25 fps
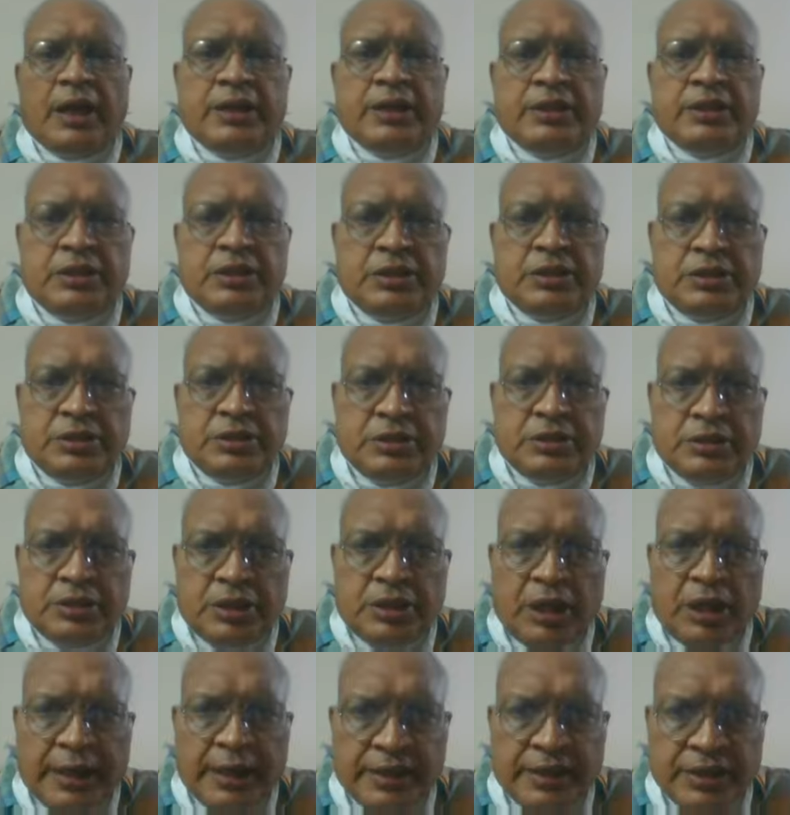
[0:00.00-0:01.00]
I
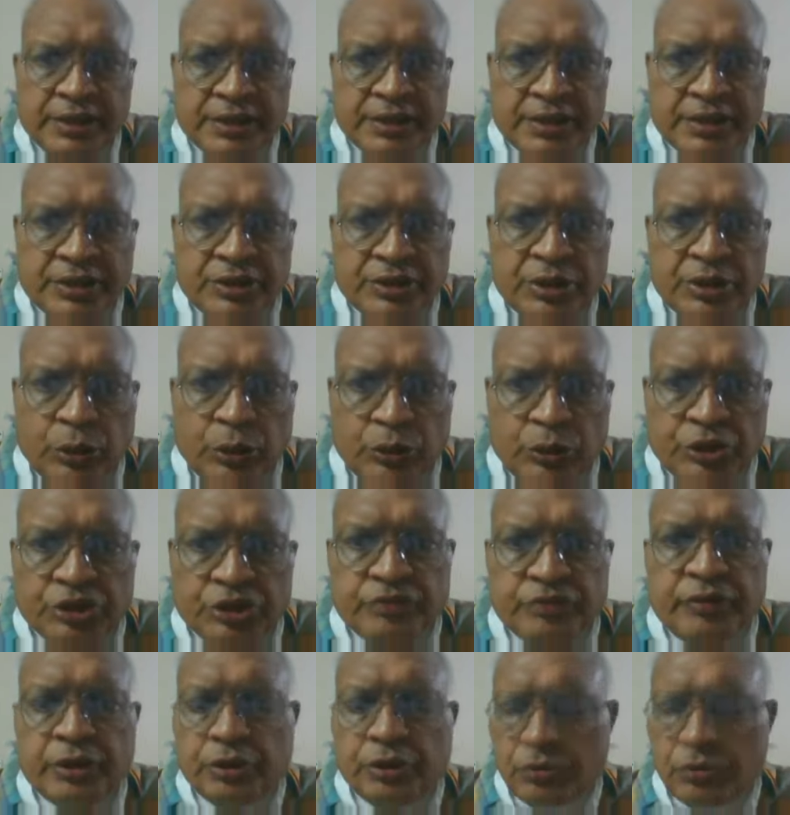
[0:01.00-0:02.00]
had interest in
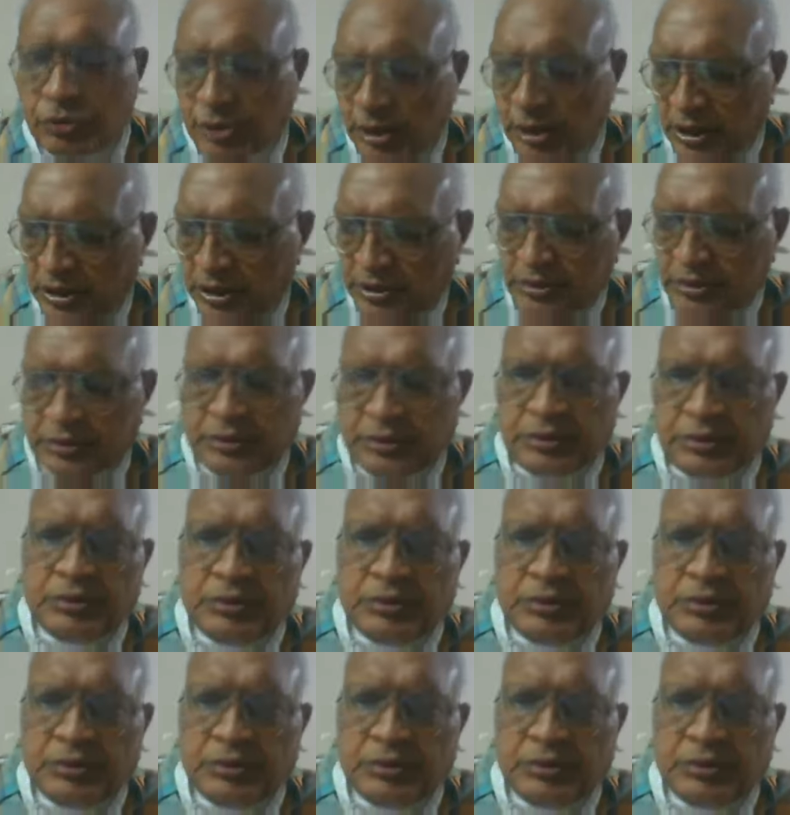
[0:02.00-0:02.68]
Lotus 123